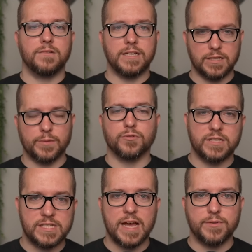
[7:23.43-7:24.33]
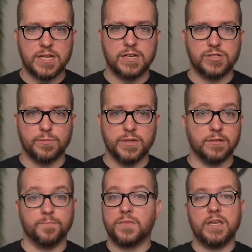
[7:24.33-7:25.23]
he deliberately sabotaged the
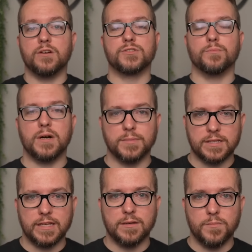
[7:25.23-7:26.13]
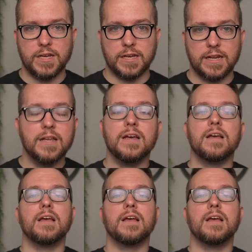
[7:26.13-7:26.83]
bill. He also publicly admitted it.